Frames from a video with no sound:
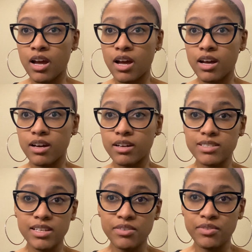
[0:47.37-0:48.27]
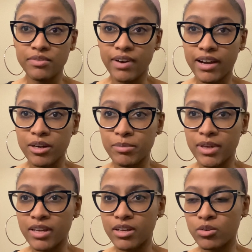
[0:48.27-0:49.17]
a safe
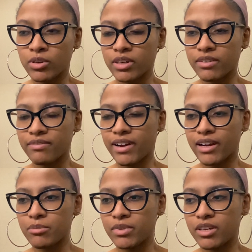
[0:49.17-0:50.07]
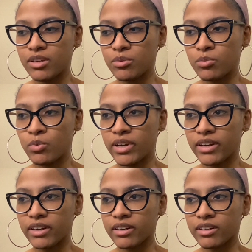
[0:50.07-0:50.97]
environment or an environment
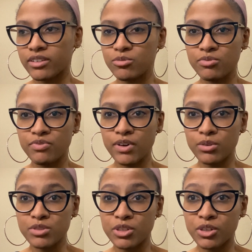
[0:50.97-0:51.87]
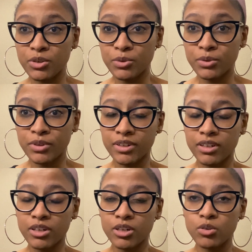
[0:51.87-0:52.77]
where you felt secure
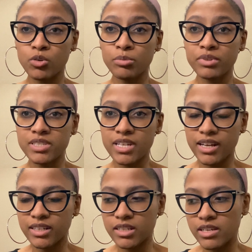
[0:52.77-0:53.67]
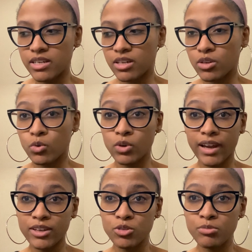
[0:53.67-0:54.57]
or protected or
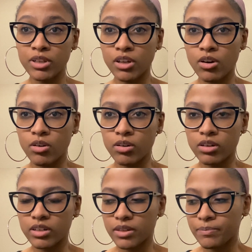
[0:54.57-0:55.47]
like you belonged.